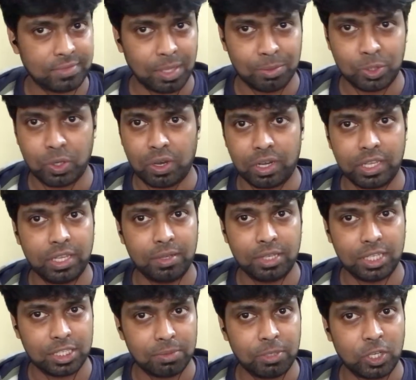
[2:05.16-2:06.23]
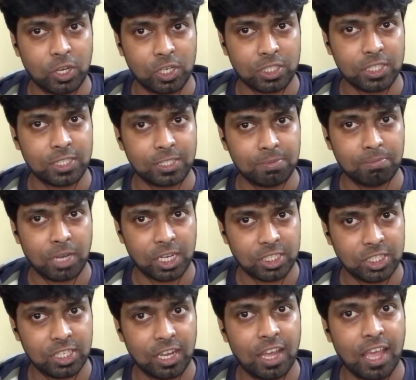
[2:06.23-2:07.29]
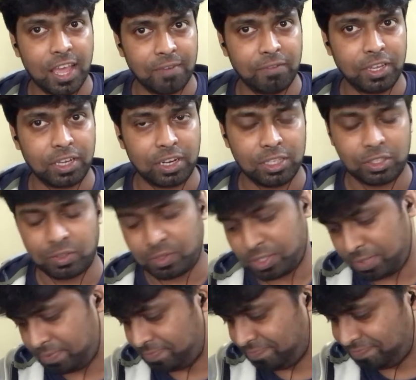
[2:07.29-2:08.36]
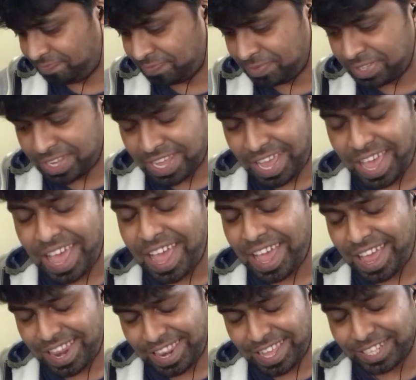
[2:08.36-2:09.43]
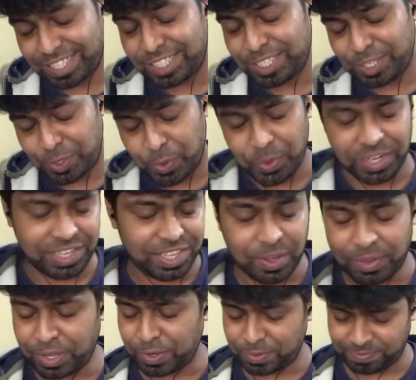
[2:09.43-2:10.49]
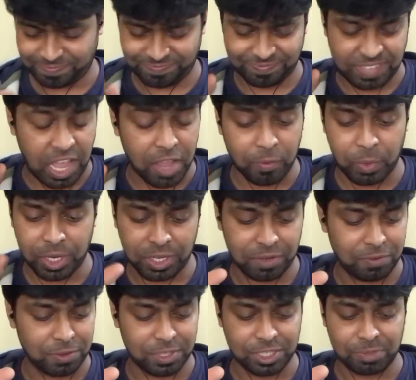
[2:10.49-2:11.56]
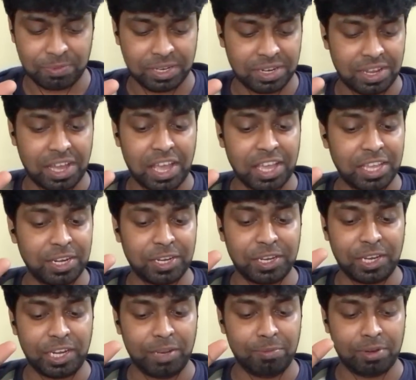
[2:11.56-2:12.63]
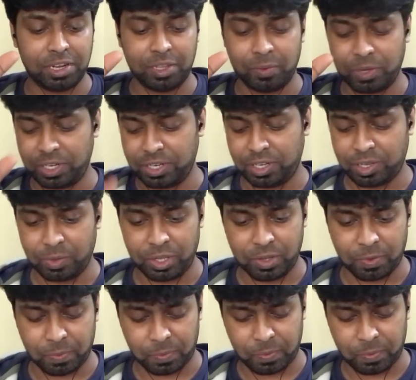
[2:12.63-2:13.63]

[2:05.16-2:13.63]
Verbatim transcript: I'm sorry, it's because it's Badsha and Vikrant Rona. Let's do it. Here we go. I waited for this, man. I really bloody waited. Here we go.